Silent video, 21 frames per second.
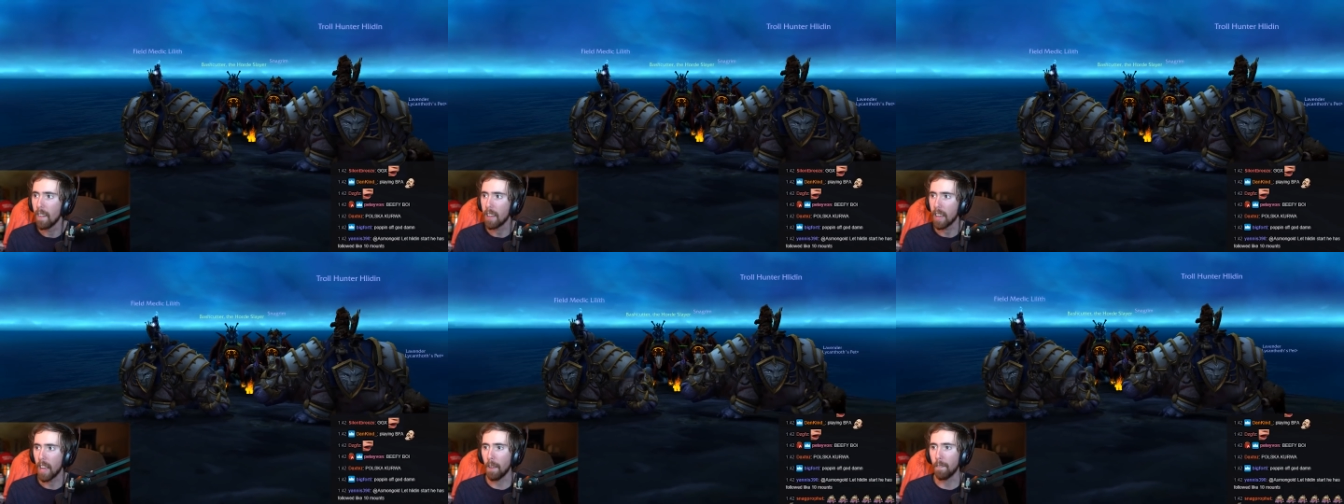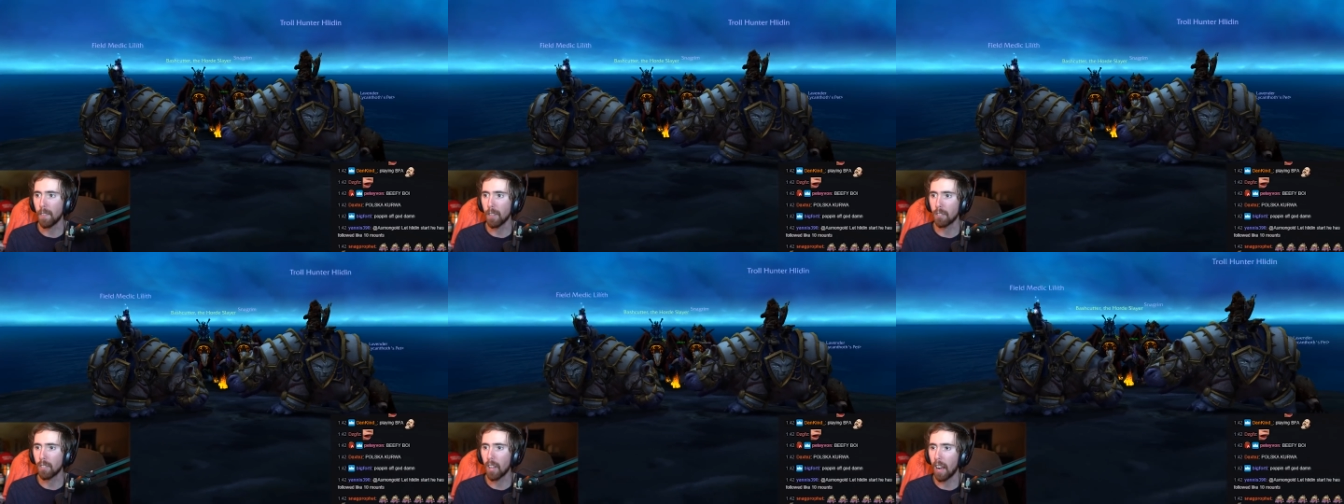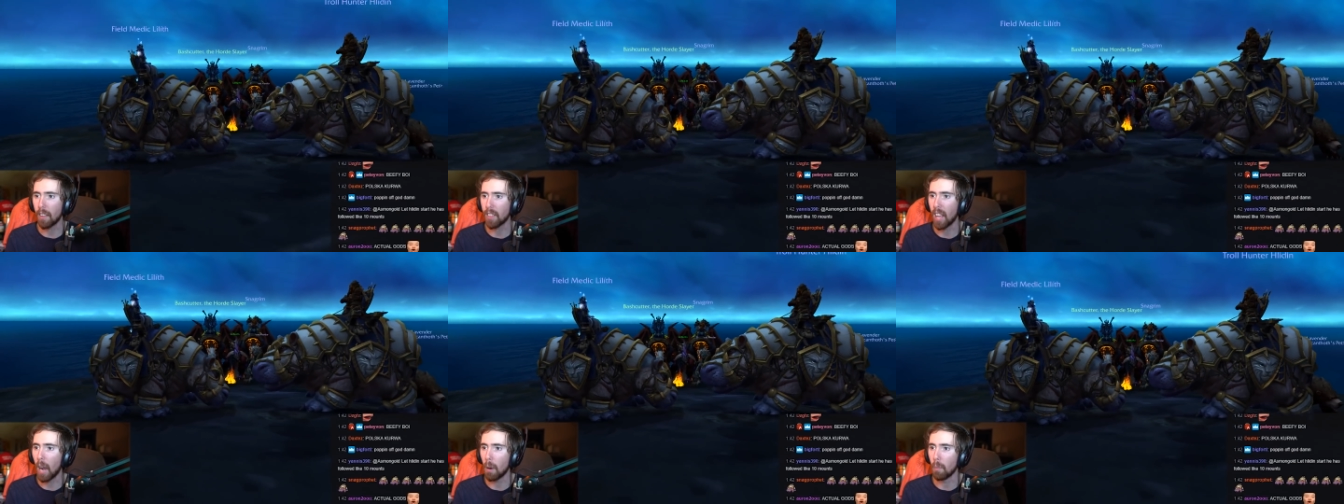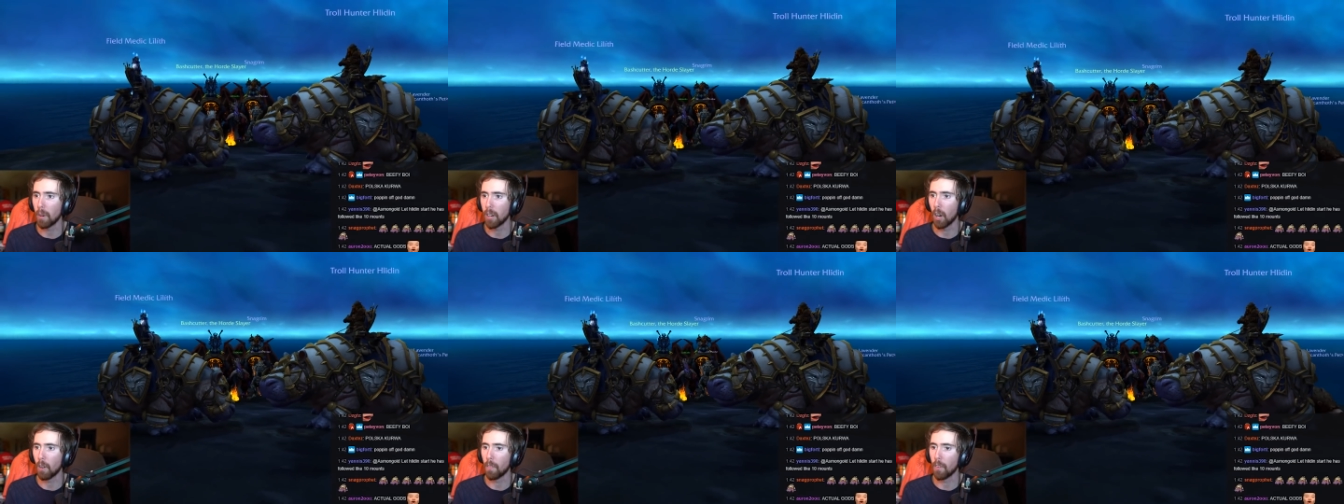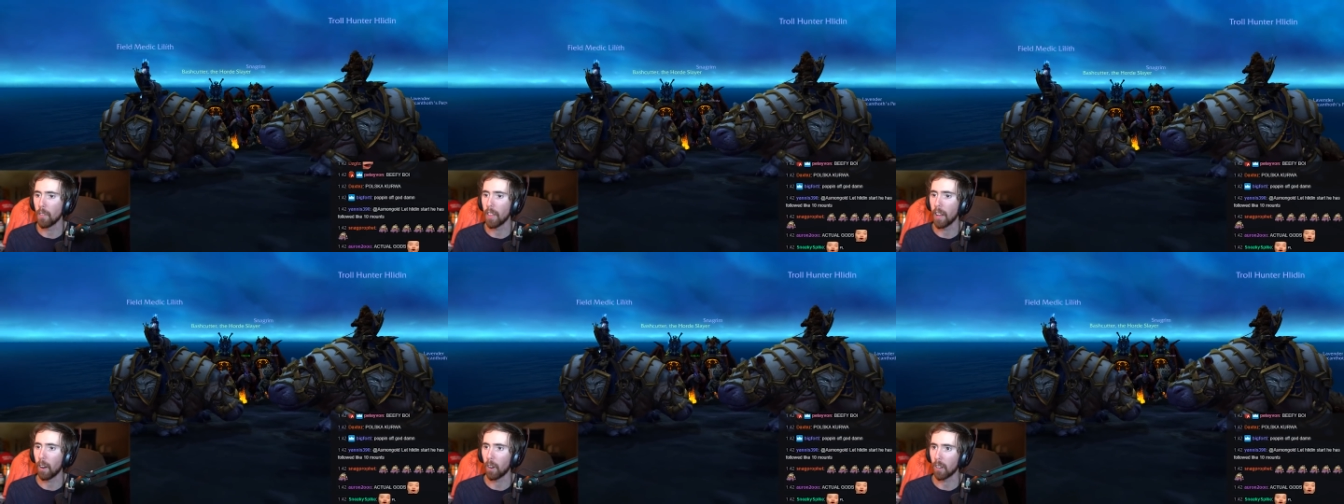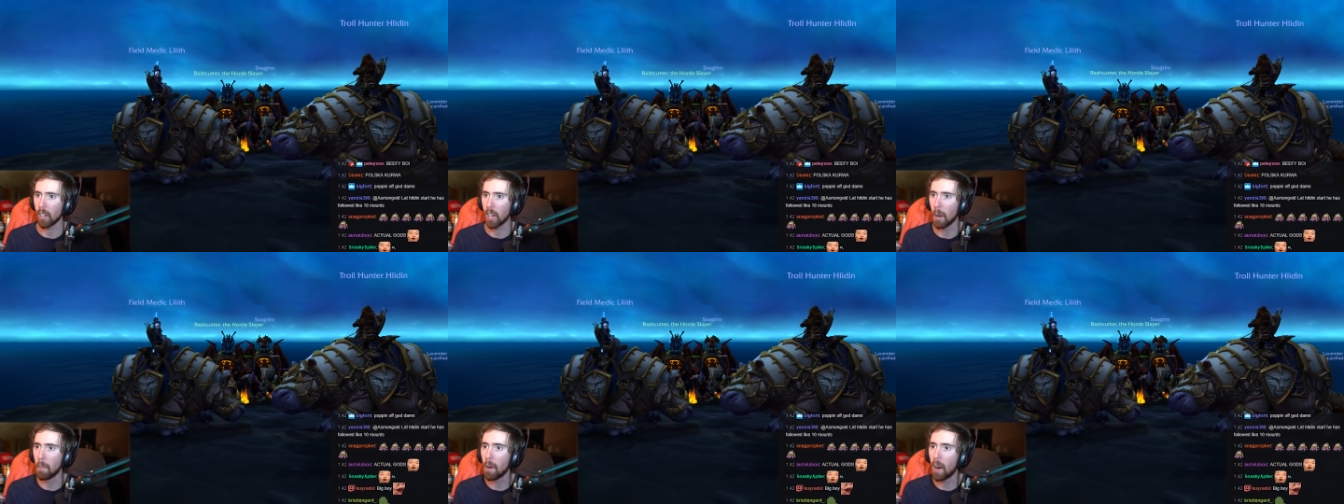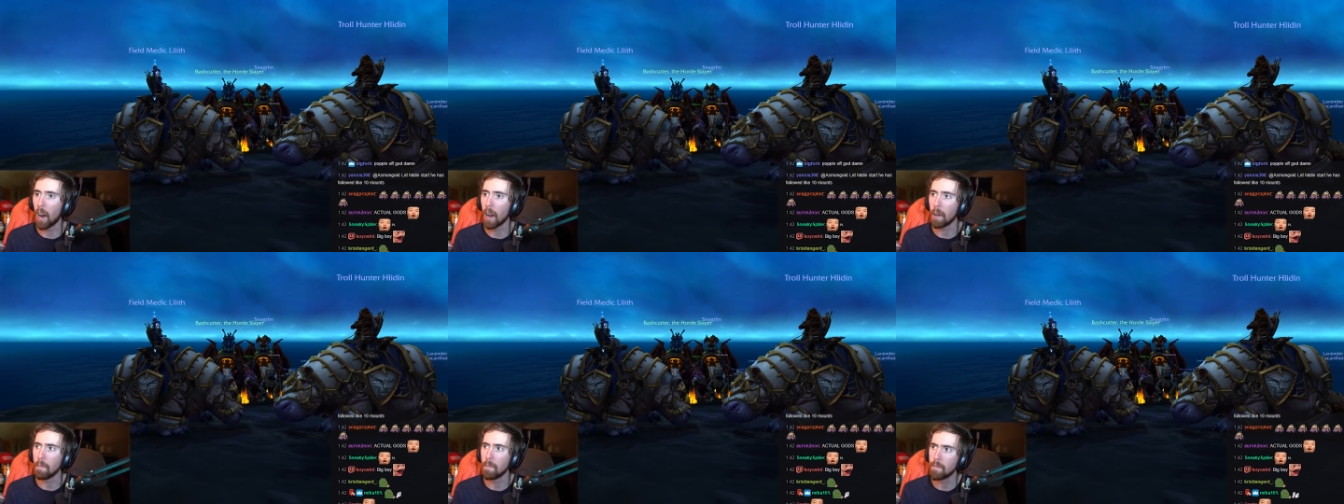if he's got that one over there. Come
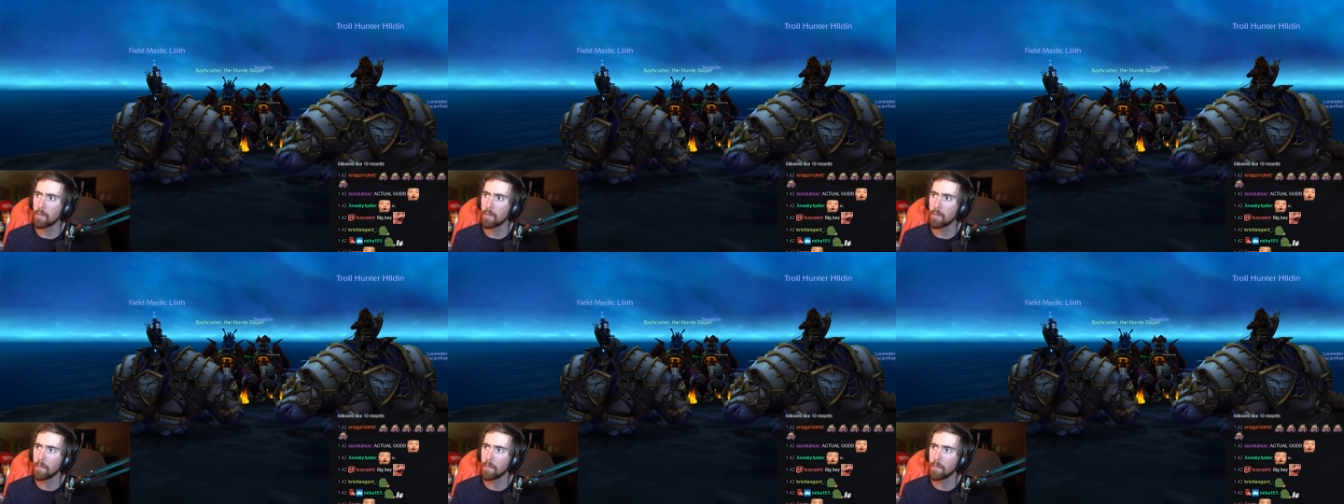on.